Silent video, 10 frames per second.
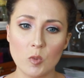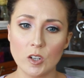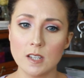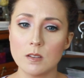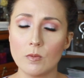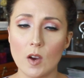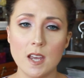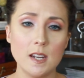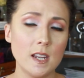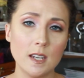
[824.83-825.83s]
bringing the
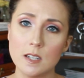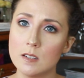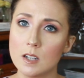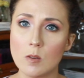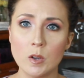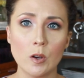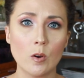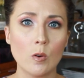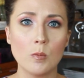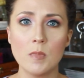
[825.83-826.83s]
fight and coming
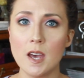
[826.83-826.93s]
home